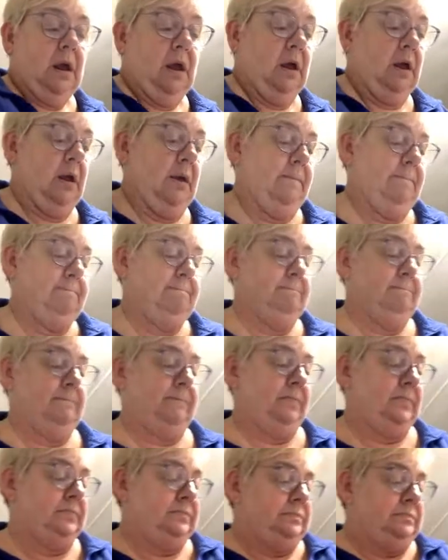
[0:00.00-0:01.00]

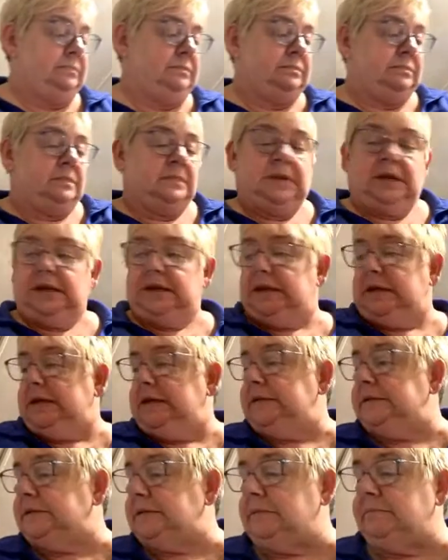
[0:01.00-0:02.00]

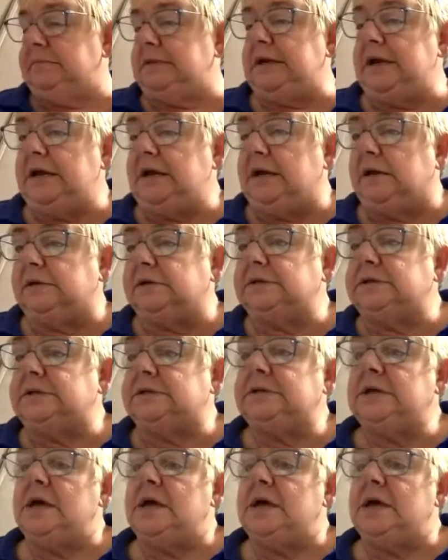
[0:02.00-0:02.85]
Need something else.